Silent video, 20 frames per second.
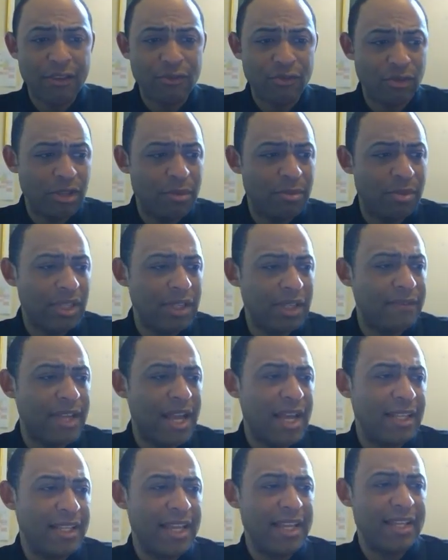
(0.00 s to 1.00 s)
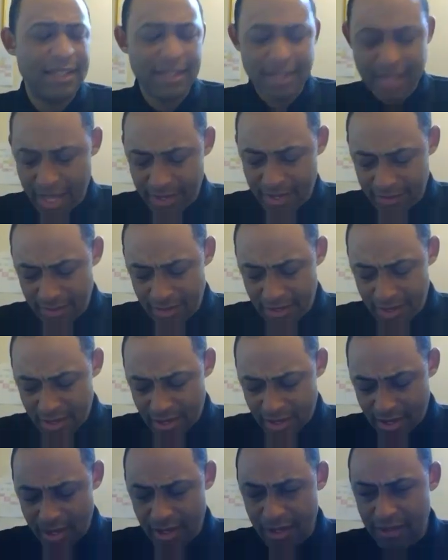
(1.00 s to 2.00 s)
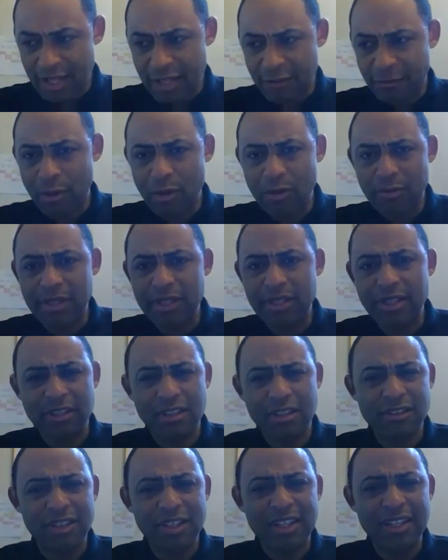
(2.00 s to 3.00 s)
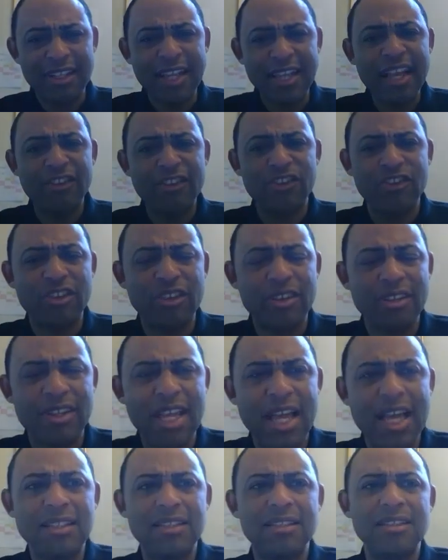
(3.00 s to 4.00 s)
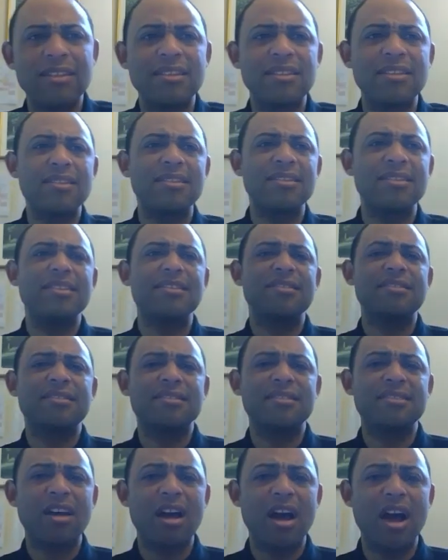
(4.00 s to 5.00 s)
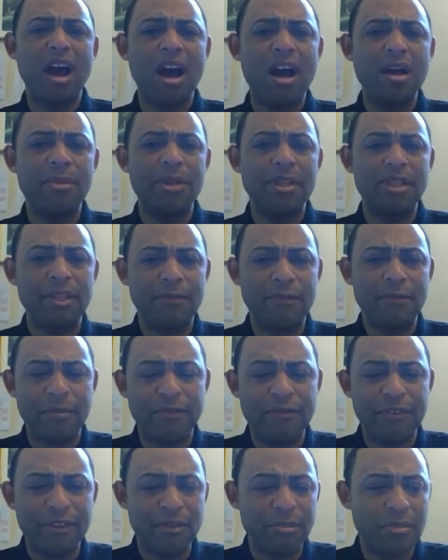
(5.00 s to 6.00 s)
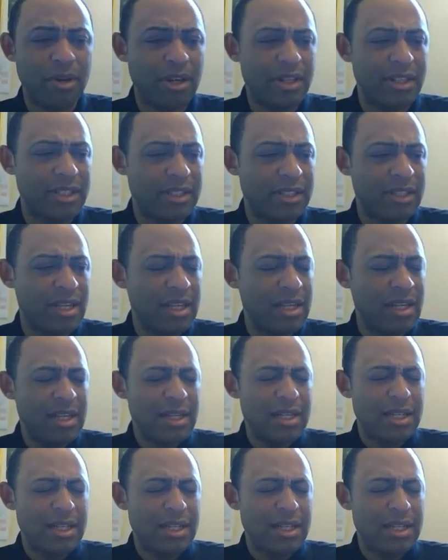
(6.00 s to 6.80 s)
truly believe that, and that's probably the connection that this homily from Father Martin,